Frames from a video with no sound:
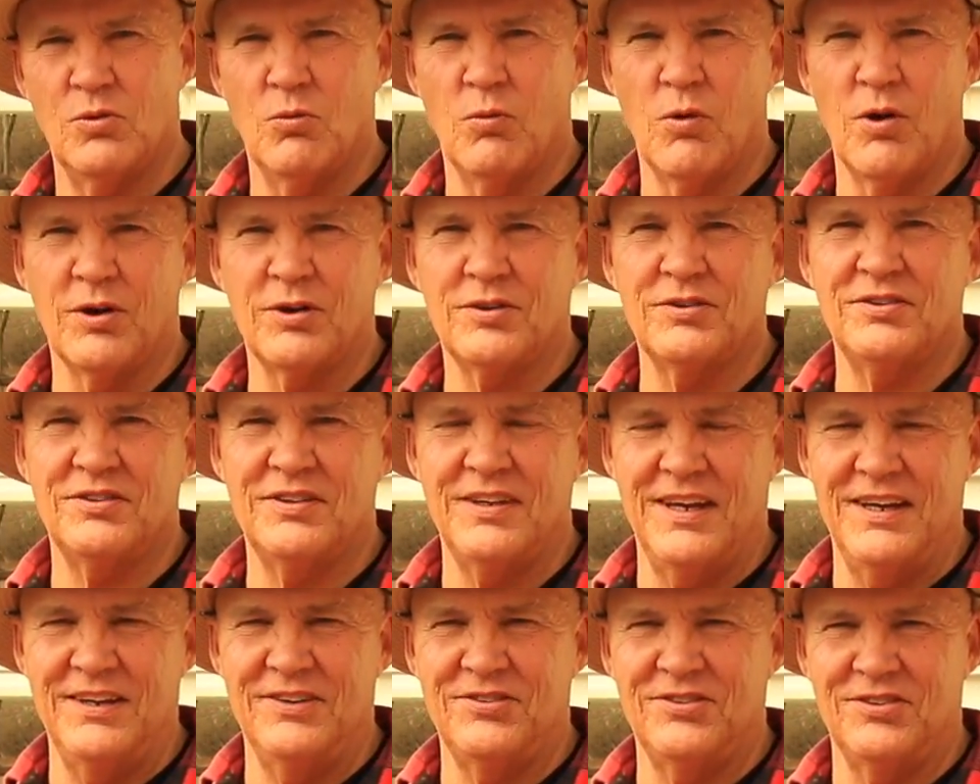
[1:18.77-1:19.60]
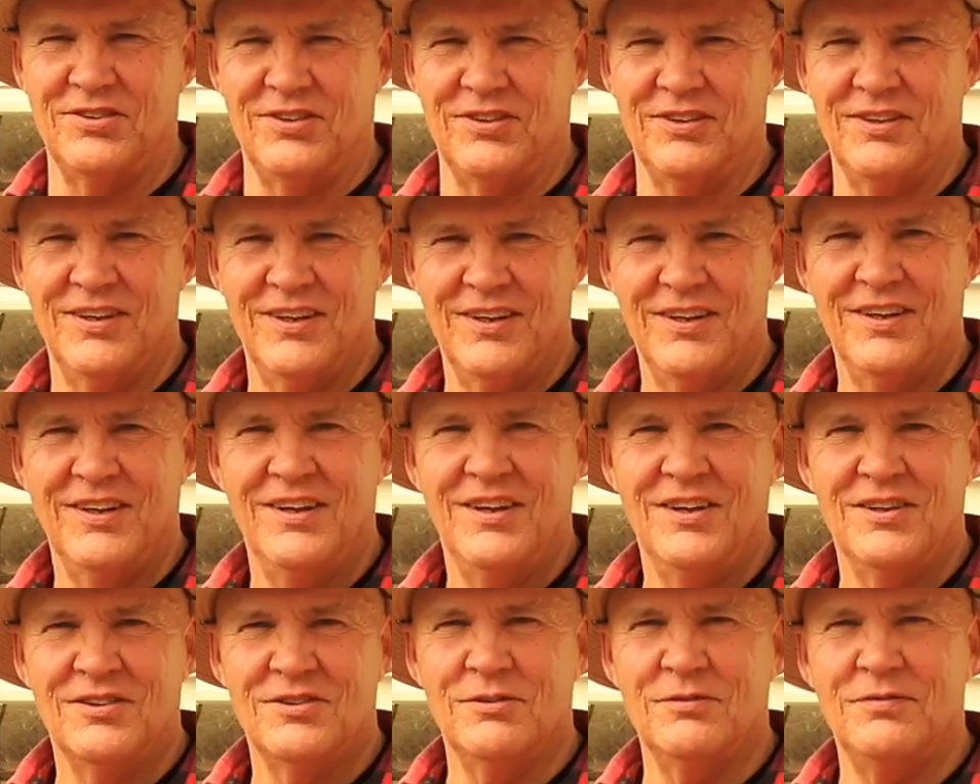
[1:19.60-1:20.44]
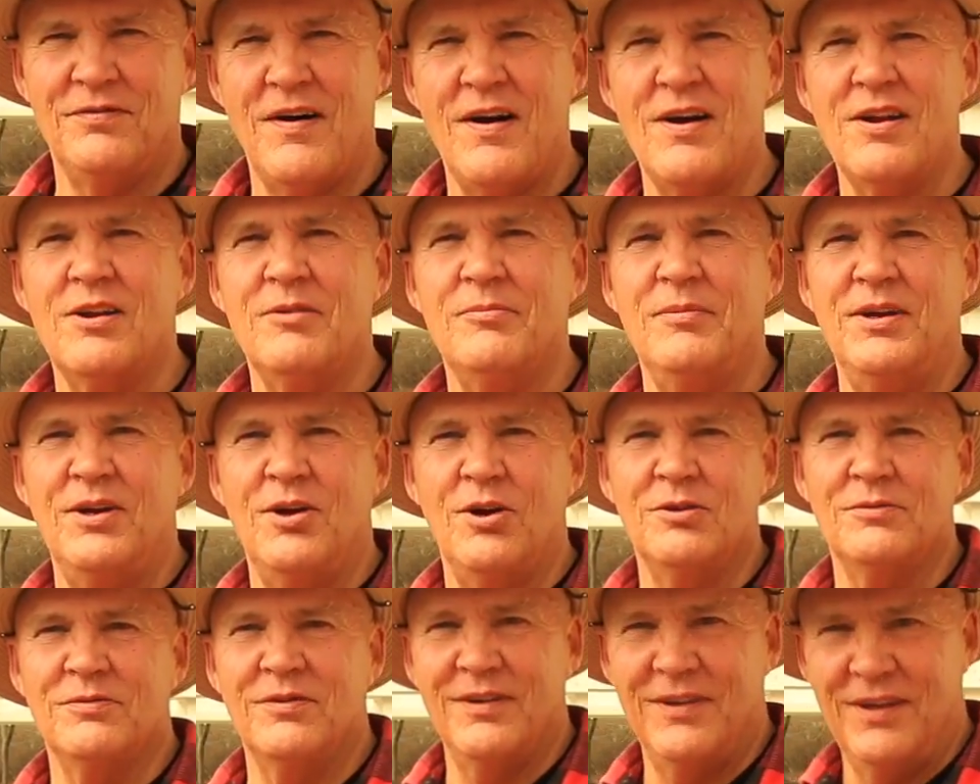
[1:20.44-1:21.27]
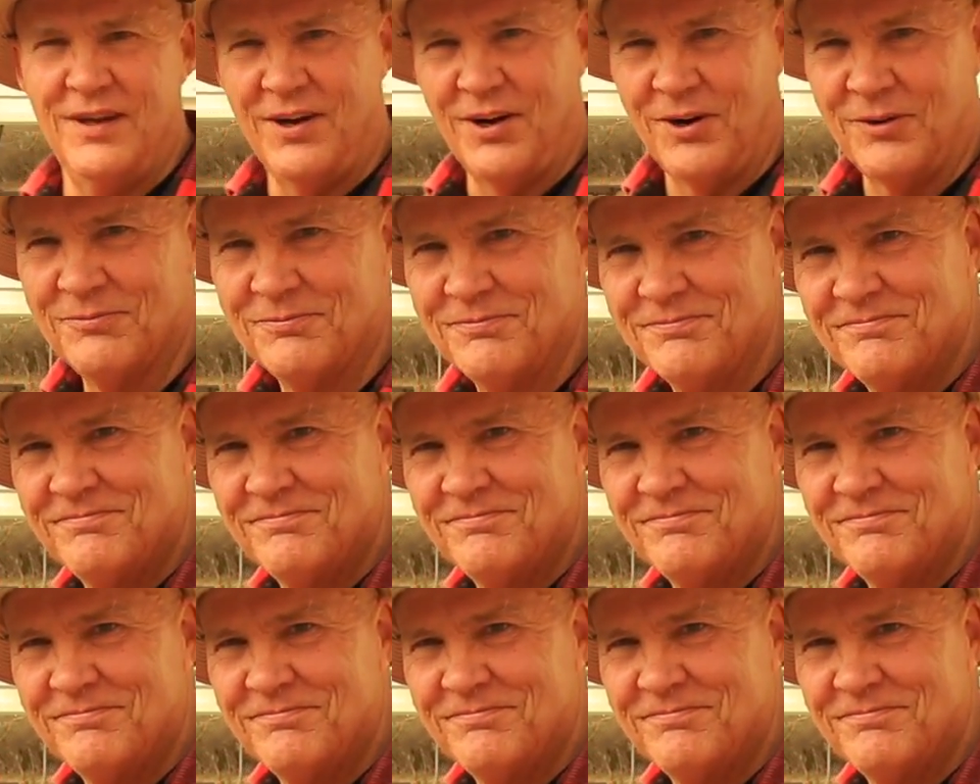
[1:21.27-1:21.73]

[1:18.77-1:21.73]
workstation. So follow me over there.